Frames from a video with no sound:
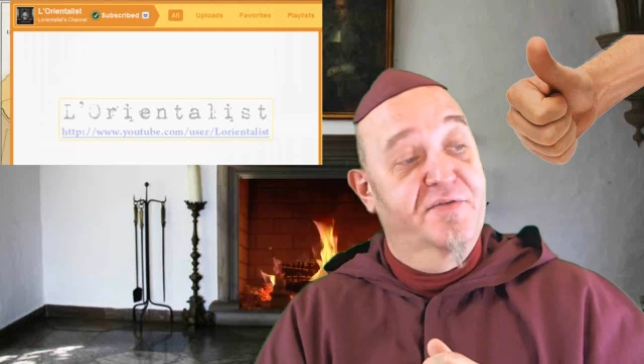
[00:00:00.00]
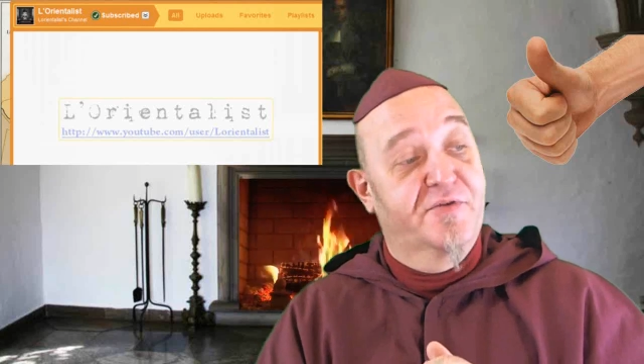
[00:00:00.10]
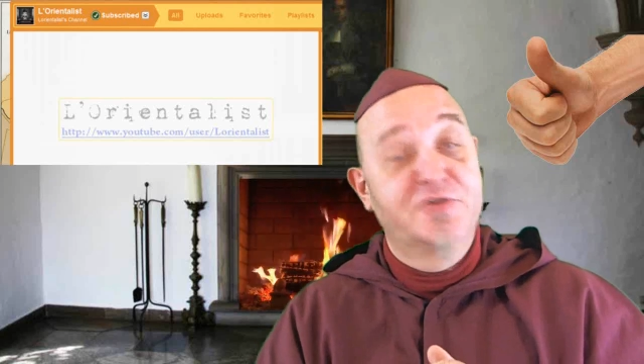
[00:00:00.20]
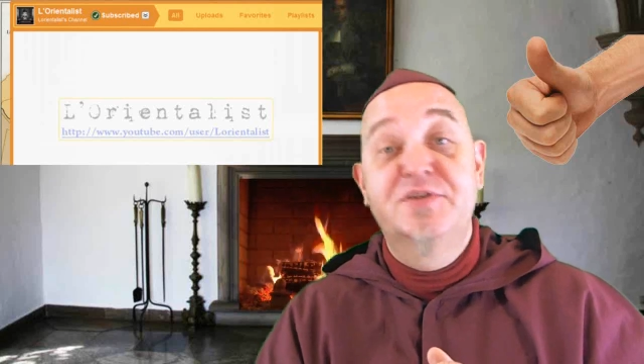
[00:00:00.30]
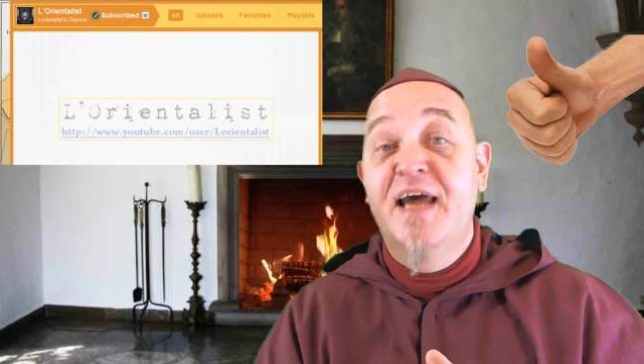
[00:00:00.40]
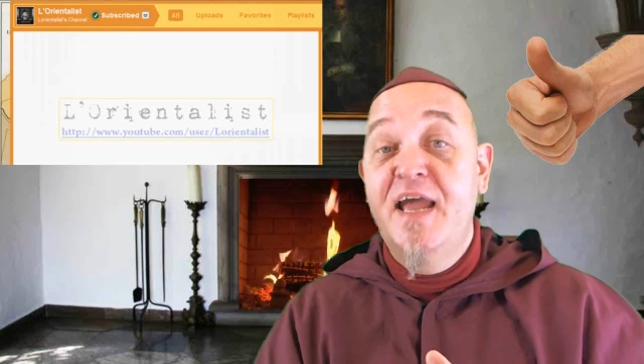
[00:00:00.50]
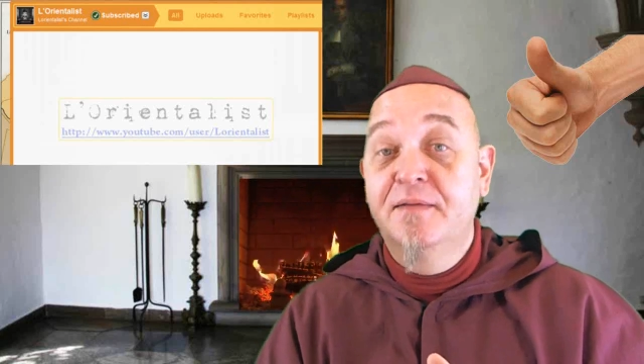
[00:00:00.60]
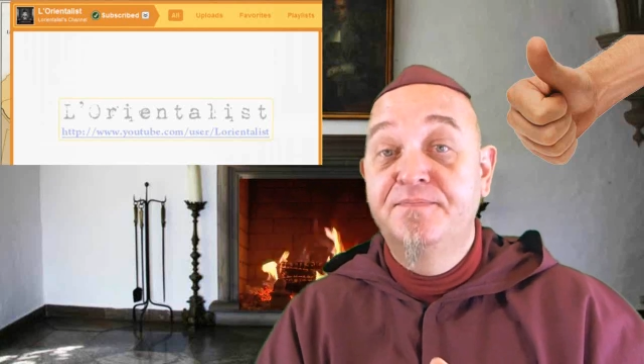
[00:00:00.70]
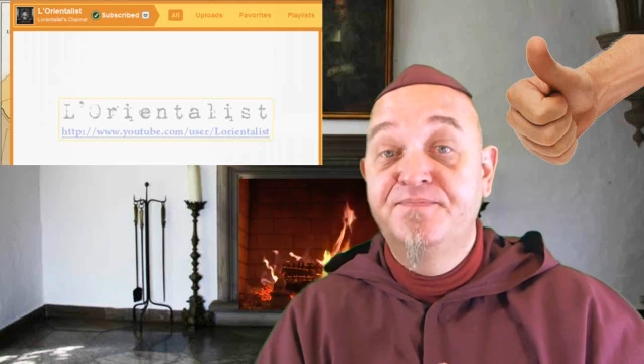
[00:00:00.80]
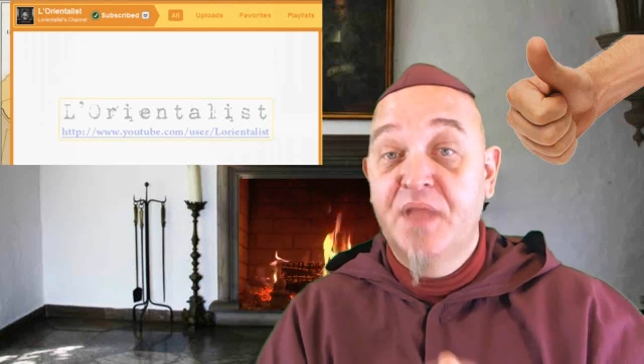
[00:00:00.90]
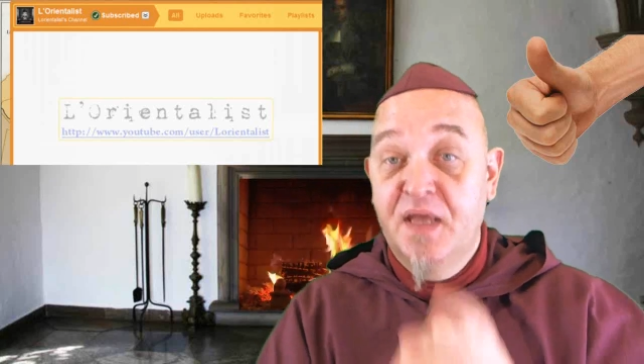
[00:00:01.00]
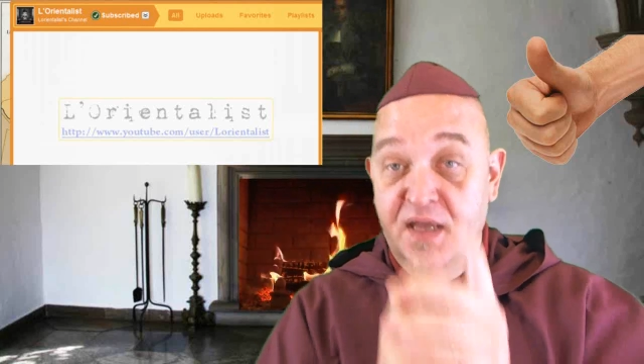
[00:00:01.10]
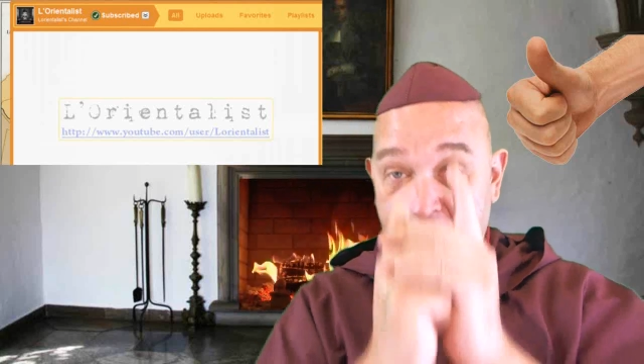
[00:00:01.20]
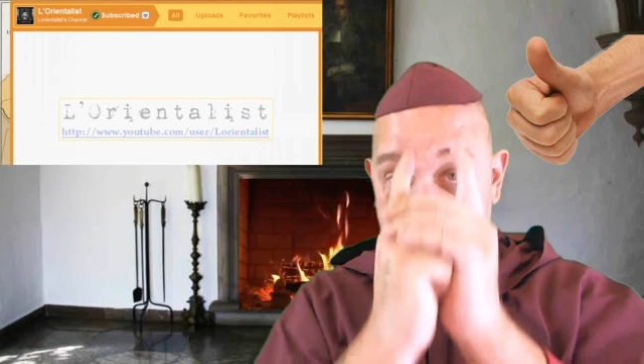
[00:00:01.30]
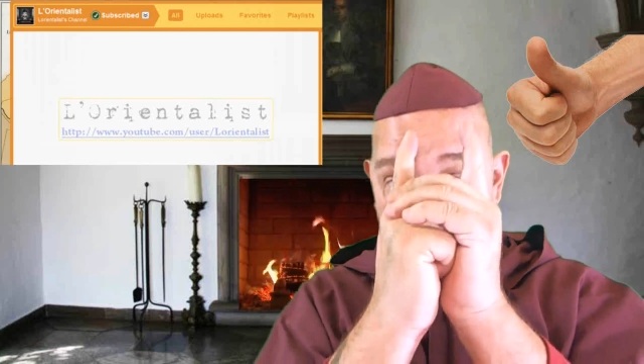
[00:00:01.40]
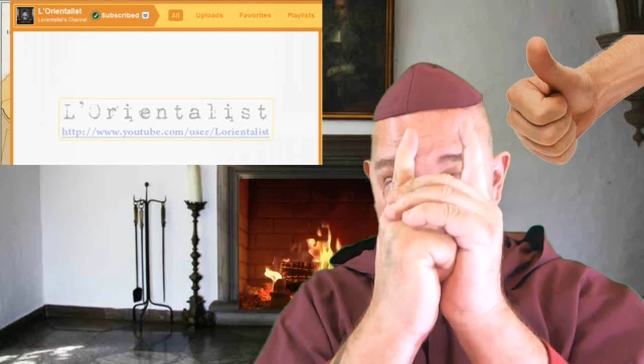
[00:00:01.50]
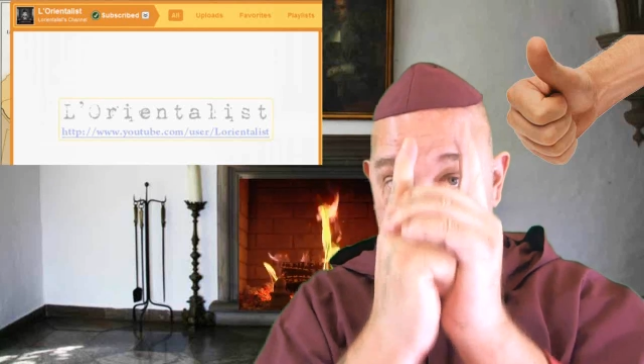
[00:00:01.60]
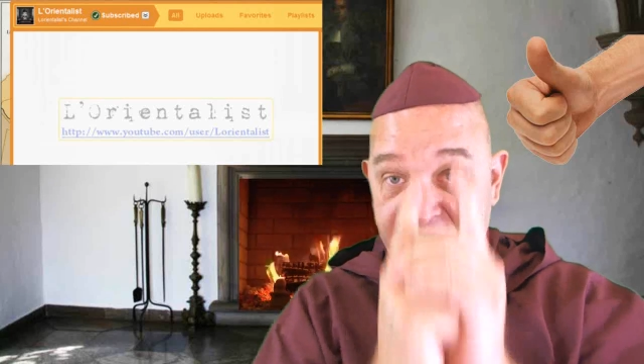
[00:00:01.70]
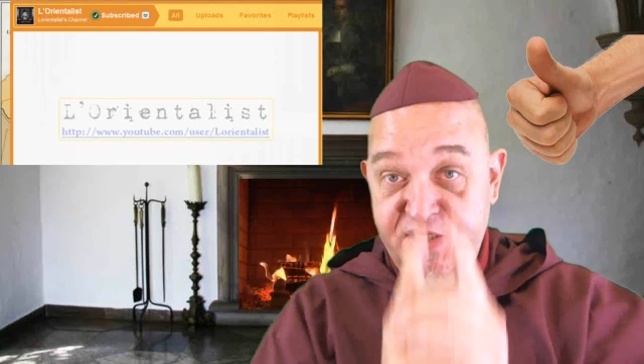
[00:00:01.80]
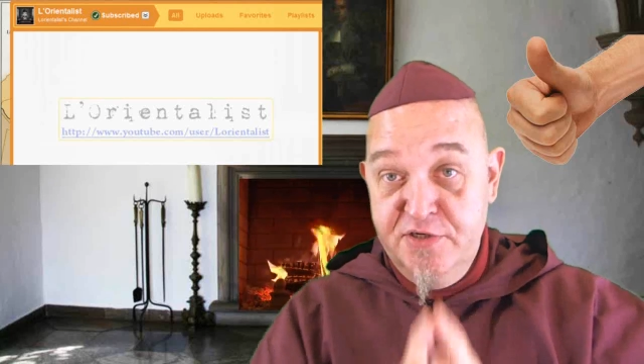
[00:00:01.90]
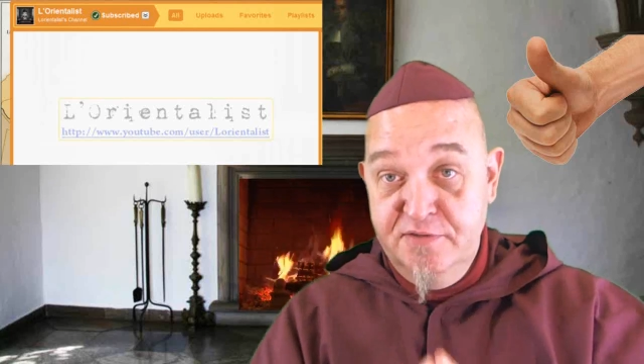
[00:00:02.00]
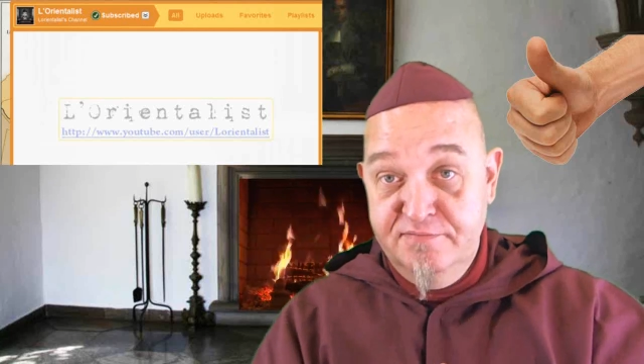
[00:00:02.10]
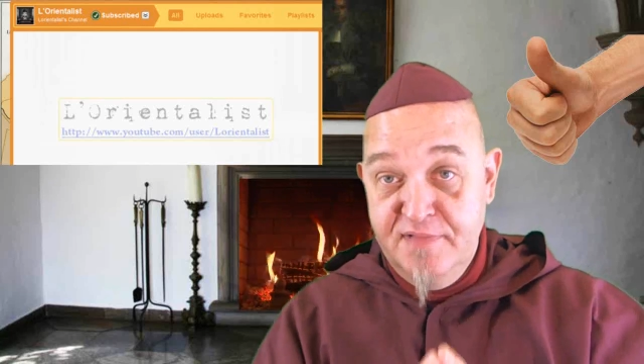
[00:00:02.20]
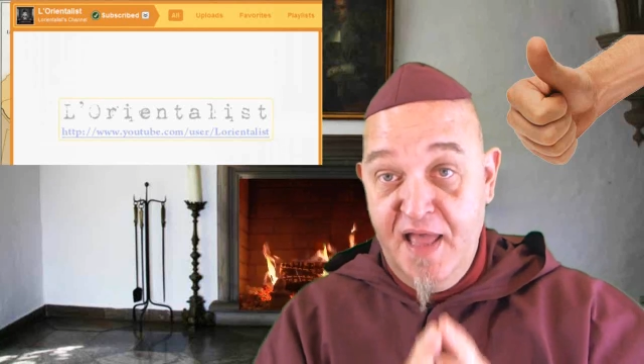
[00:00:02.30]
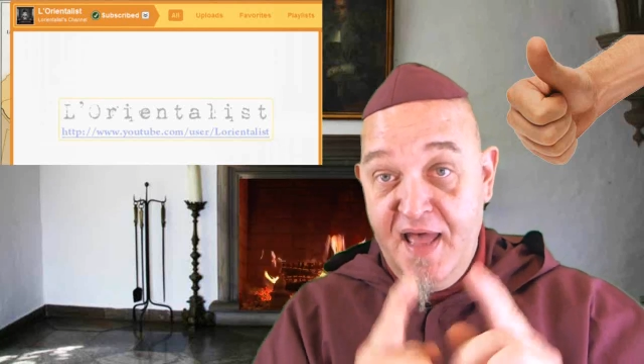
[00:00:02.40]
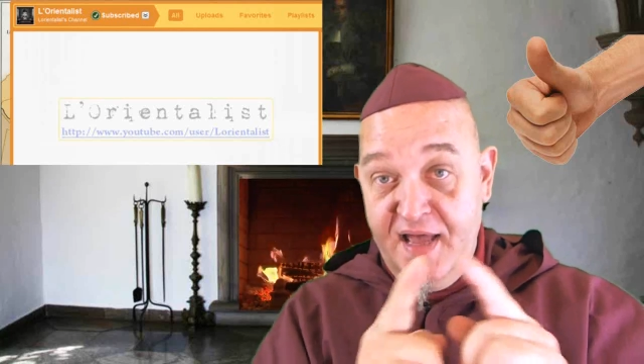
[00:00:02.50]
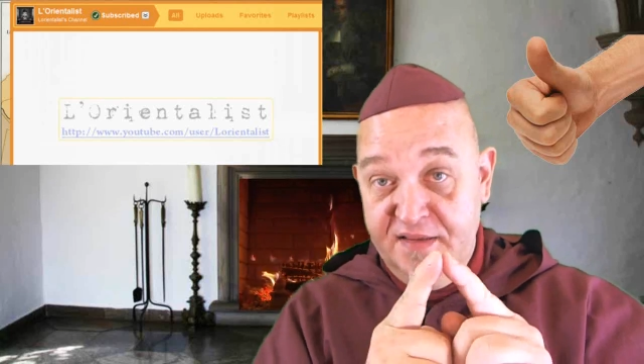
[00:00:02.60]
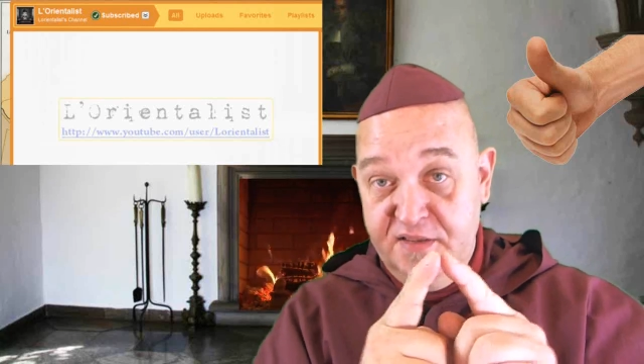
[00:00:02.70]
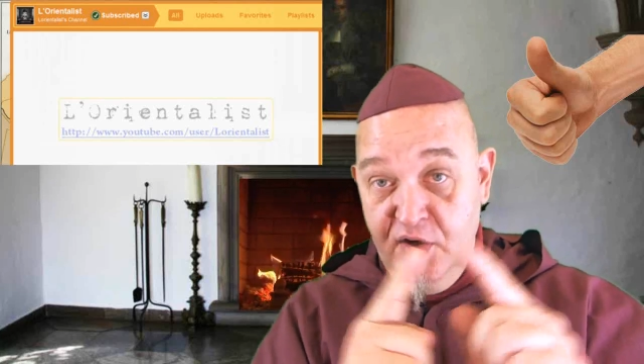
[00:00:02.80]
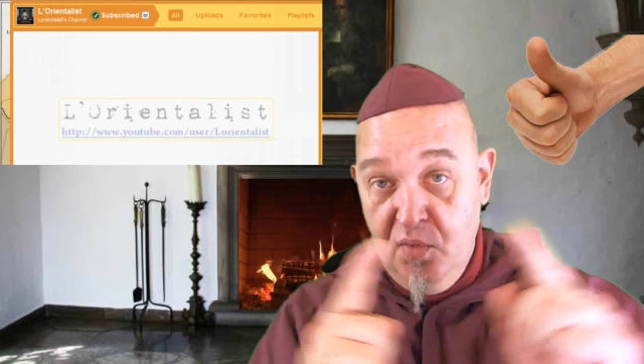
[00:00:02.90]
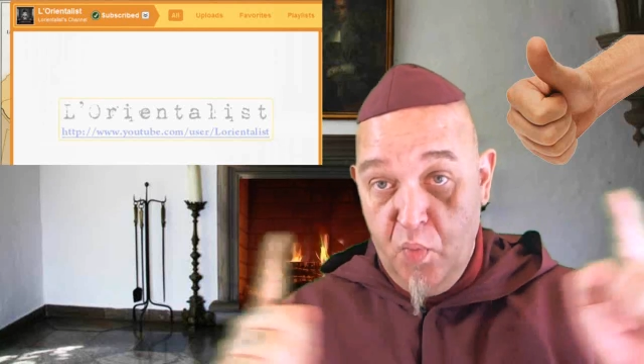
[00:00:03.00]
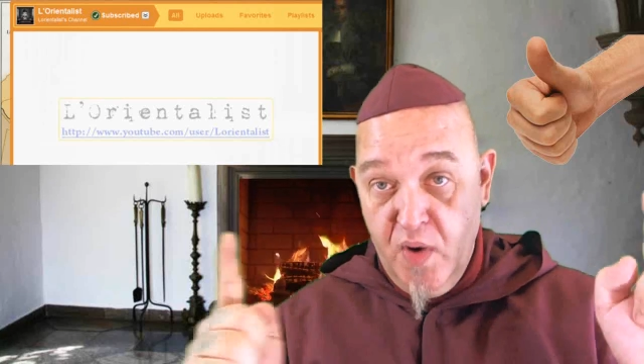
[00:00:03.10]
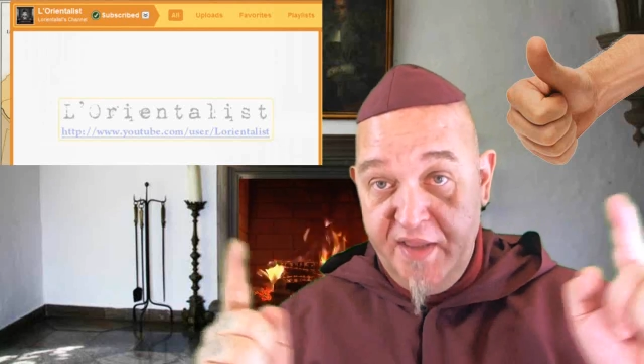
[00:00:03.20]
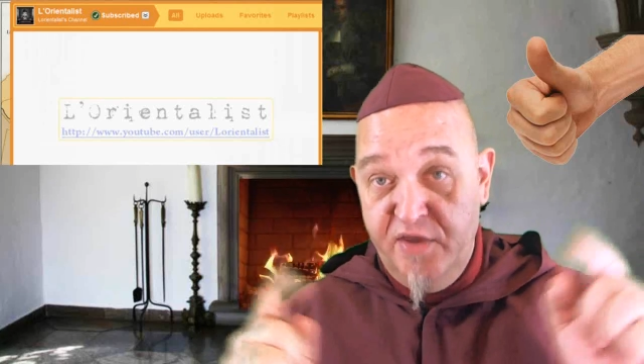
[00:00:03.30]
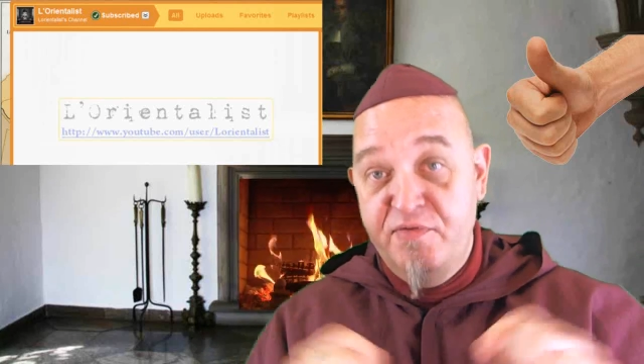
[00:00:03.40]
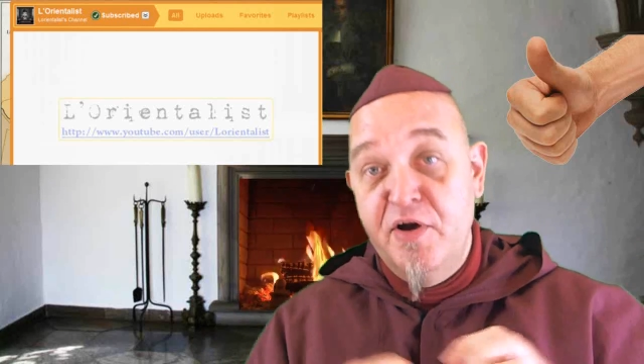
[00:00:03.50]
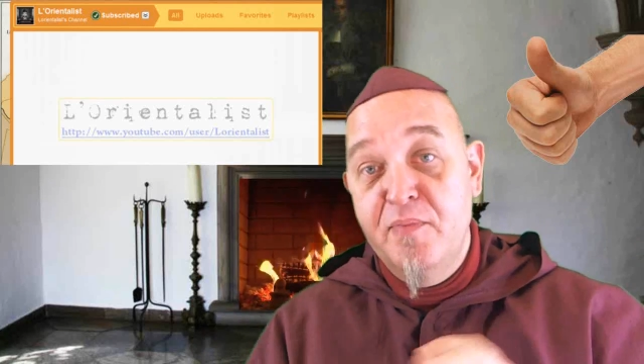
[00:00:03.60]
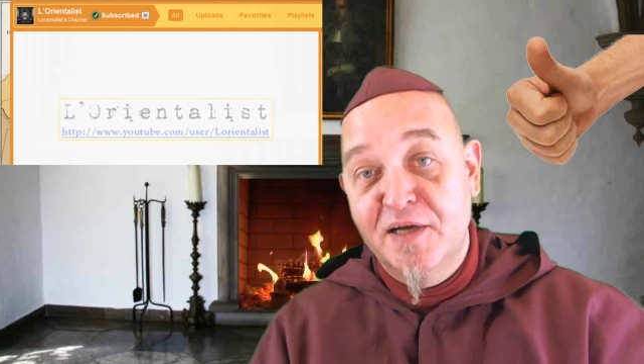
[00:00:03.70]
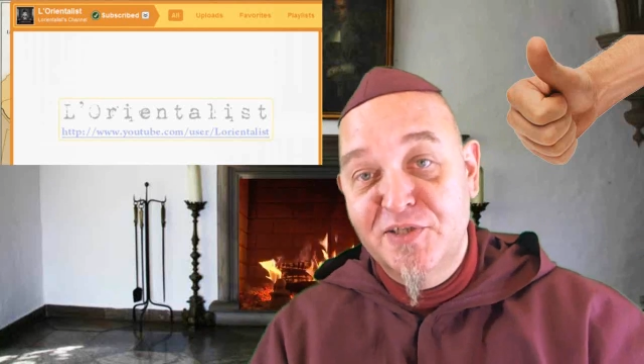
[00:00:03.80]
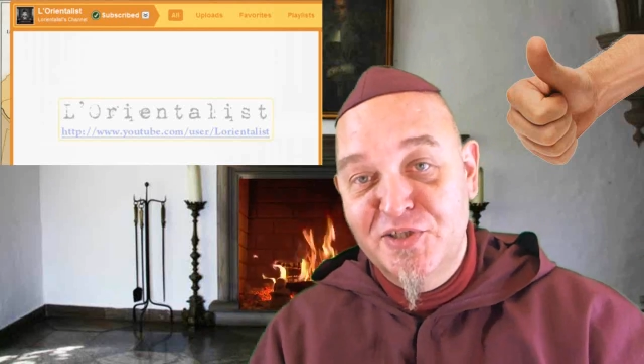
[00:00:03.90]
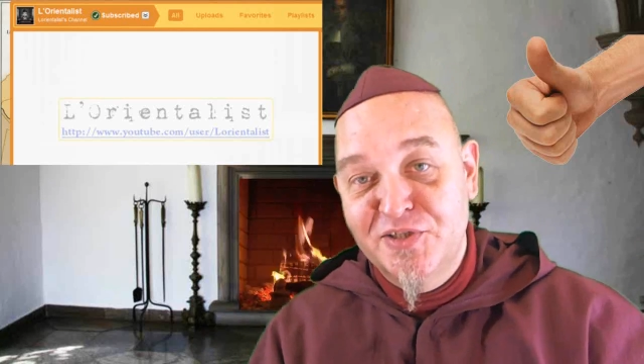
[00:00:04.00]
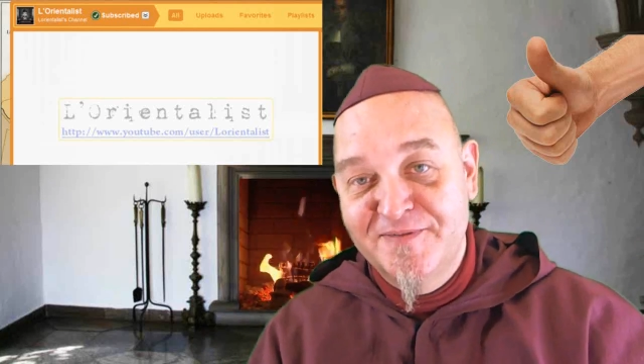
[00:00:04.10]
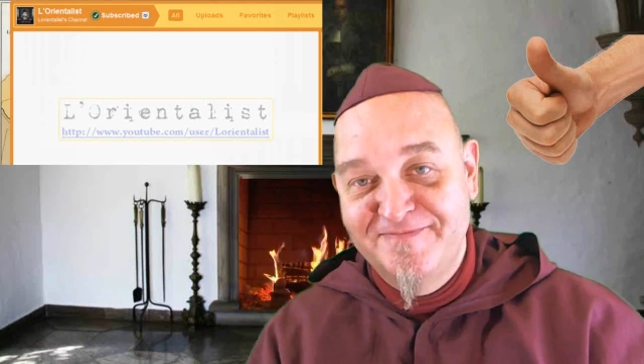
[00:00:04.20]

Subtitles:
For today, caress you and thank you very much.